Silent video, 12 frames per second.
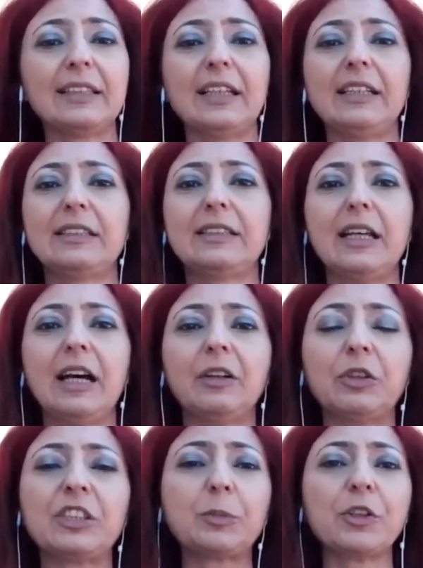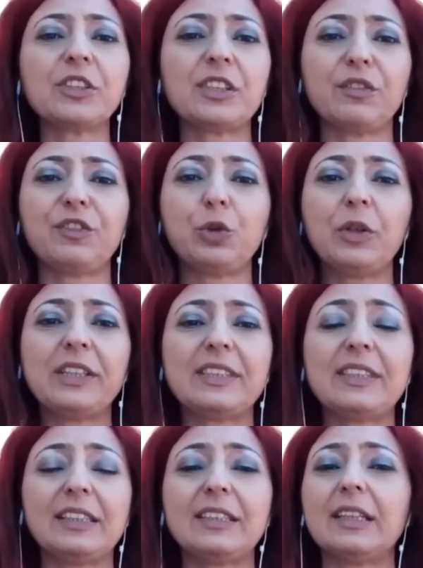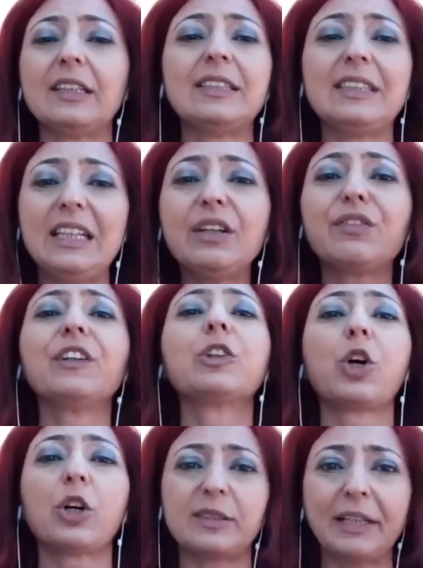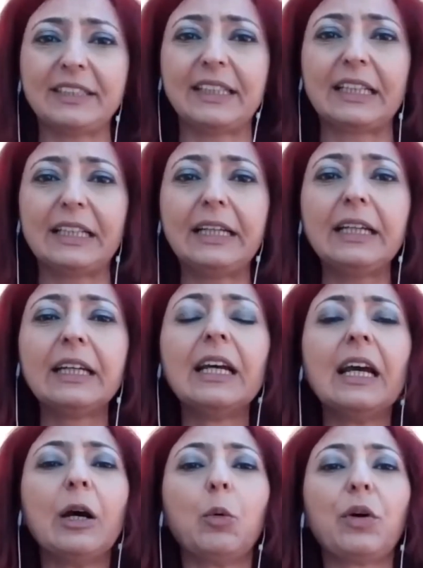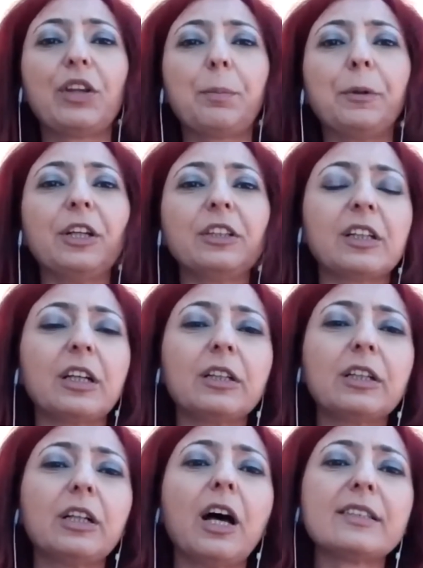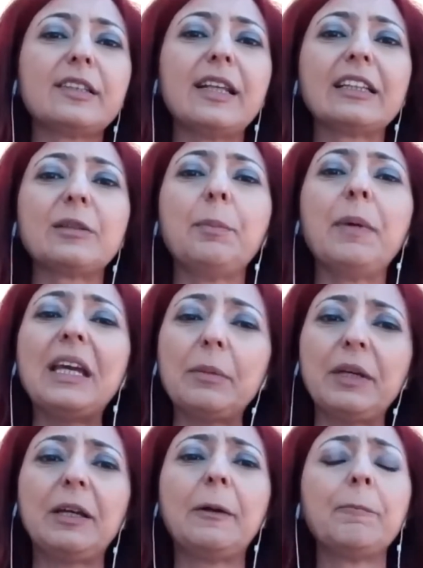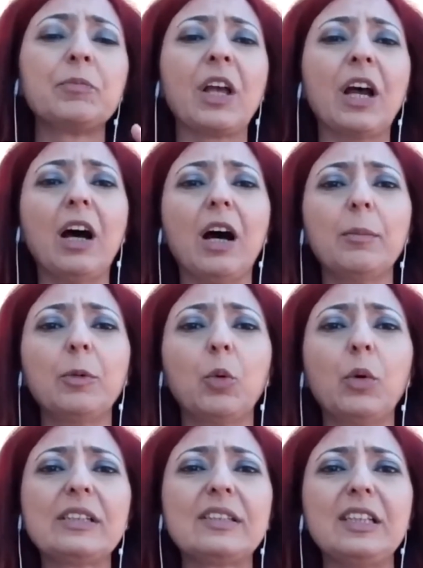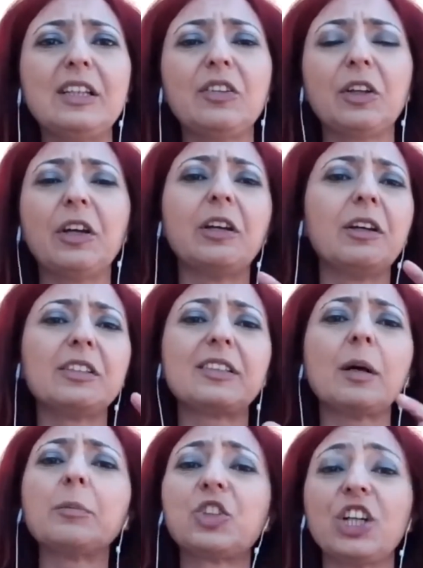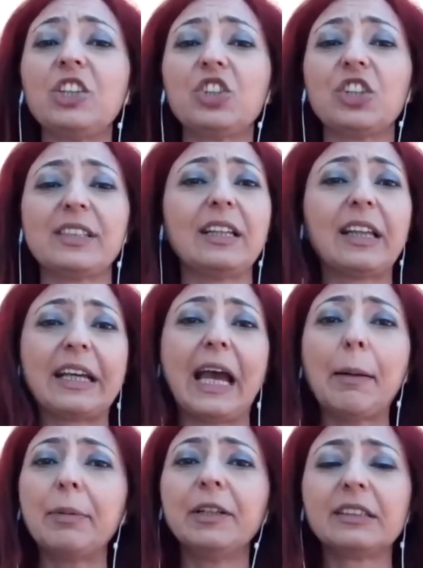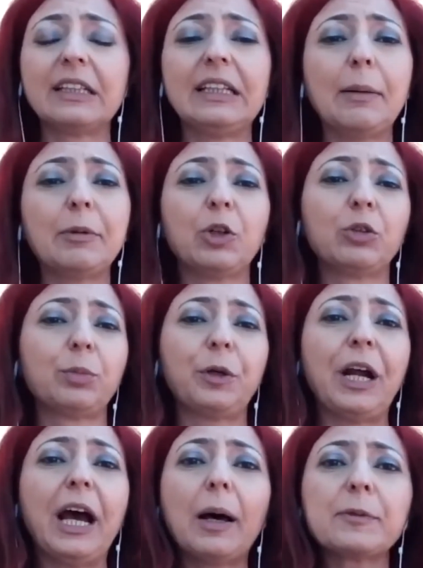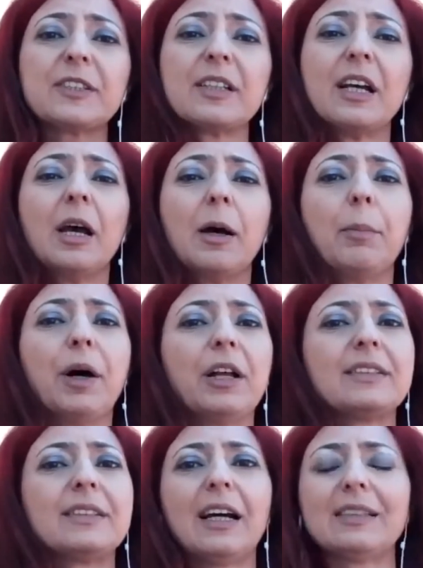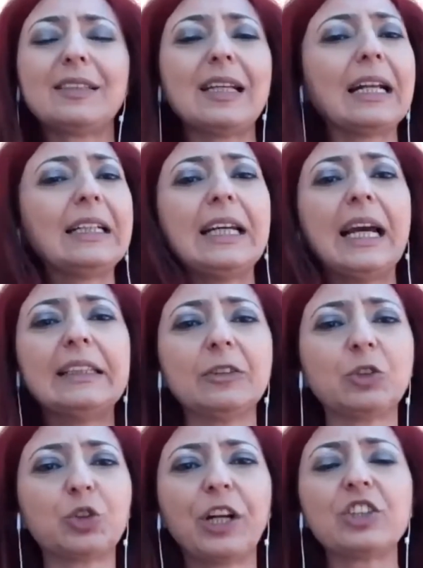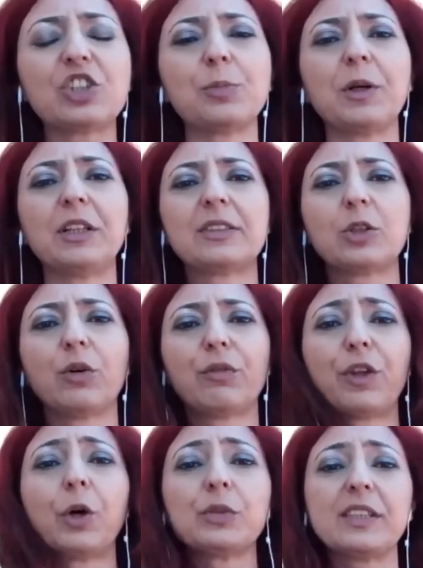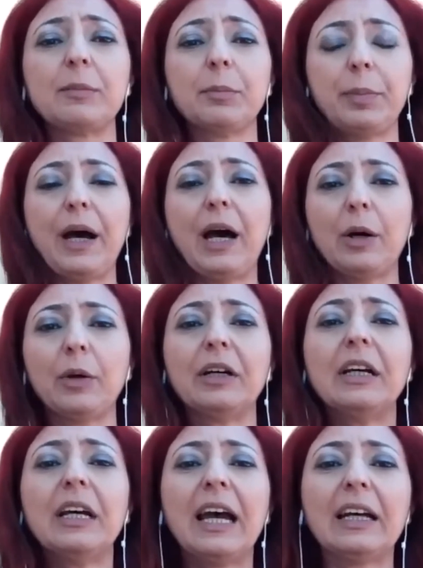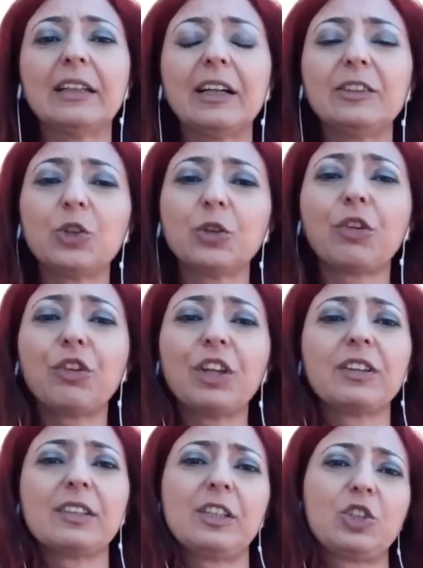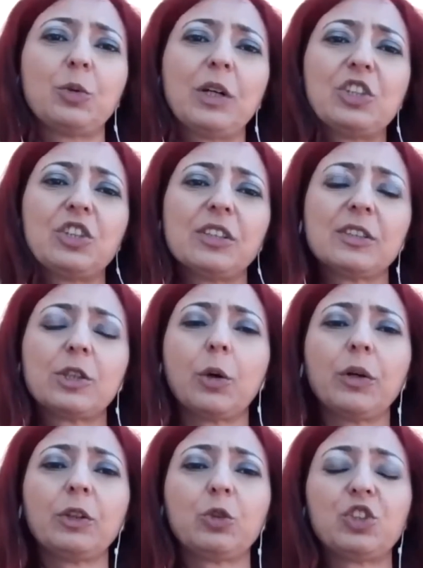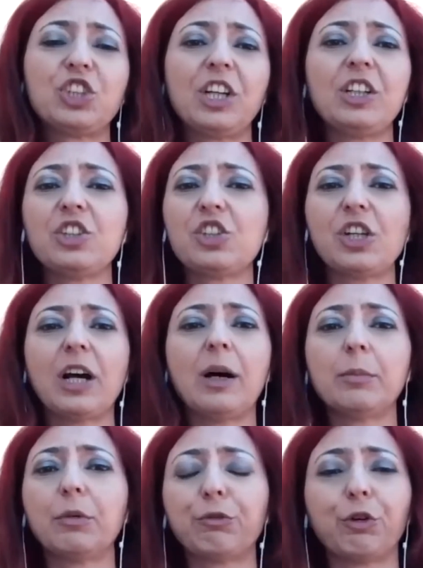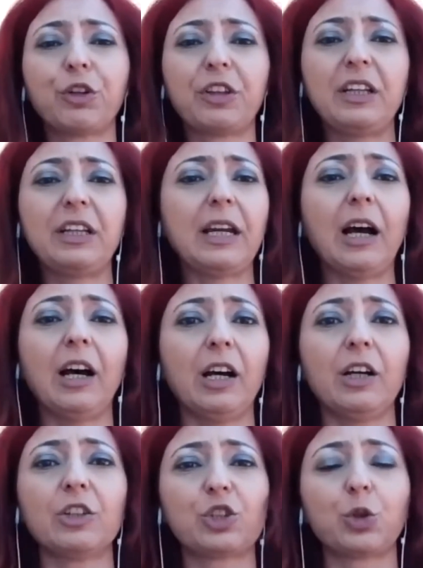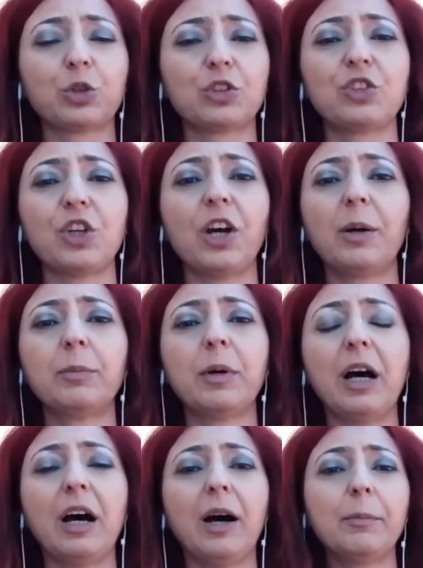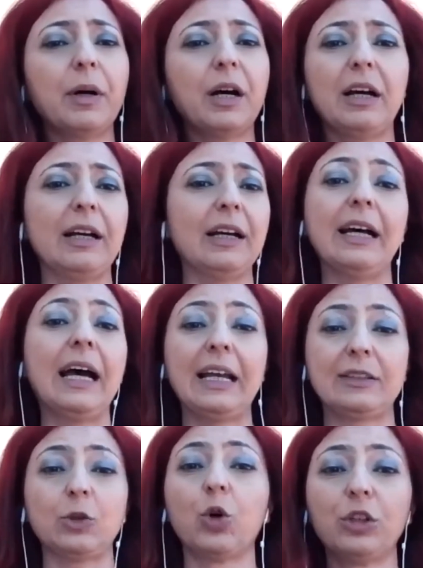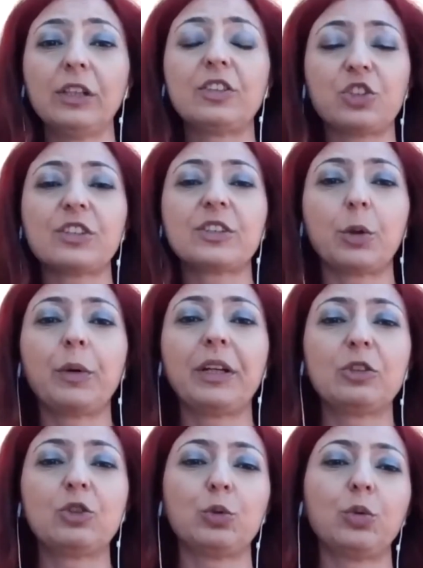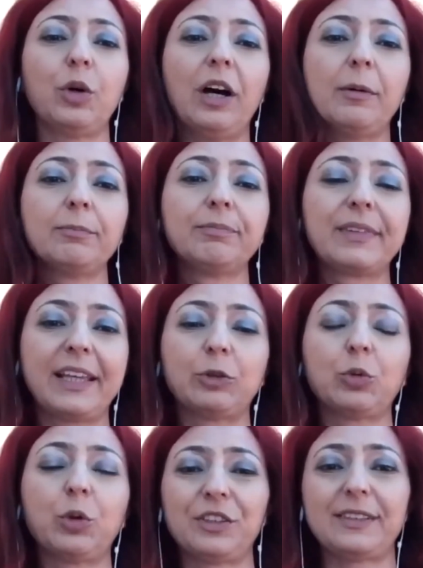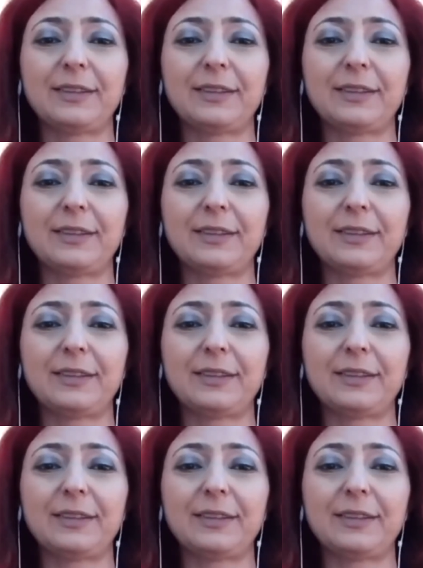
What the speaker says: is responsive to its citizens, even cosmetically, with a political class that maybe will see some changes in the cabinet in Lebanon, perhaps, but sadly, an entrenchment of those in power. And I don't think the situation is going to change for the short term at all. It's just going to get worse.